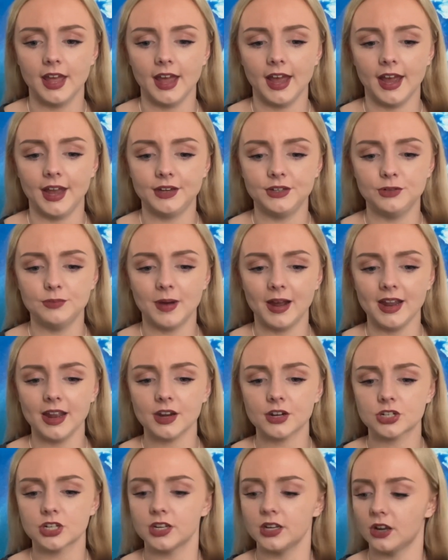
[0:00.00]
And you might
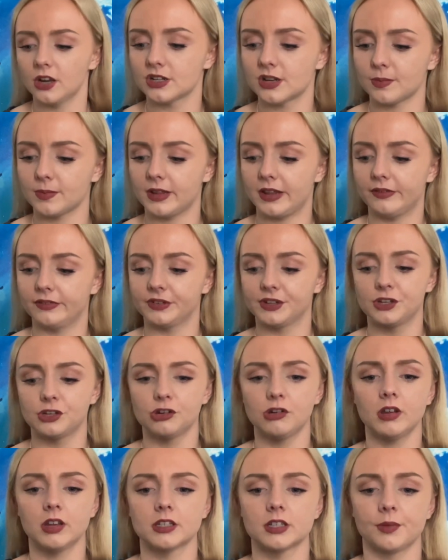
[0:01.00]
actually up loving
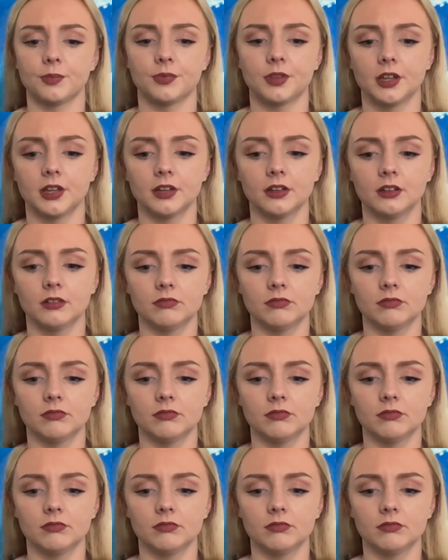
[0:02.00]
doing something